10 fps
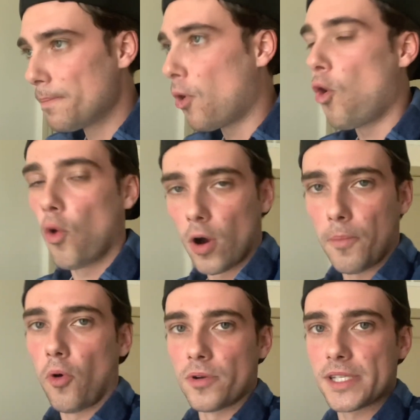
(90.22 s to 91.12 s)

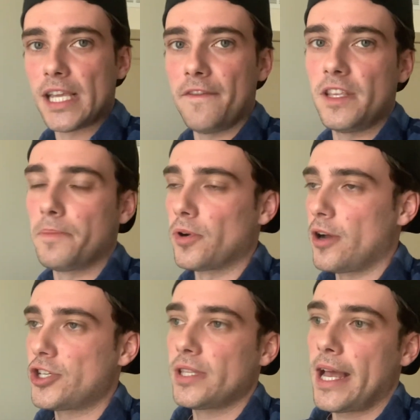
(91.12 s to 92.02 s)
poor safety
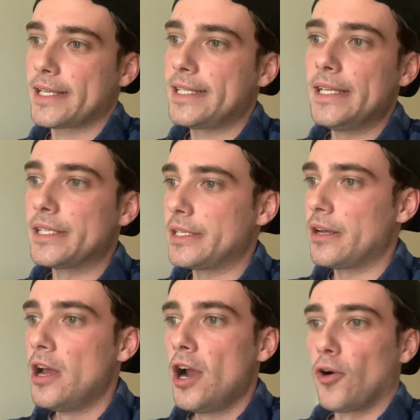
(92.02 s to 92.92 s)
production last season
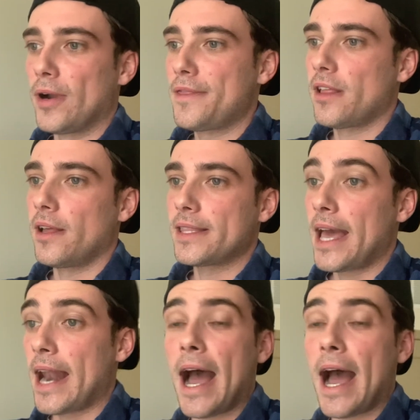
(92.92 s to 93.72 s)
or anything like that.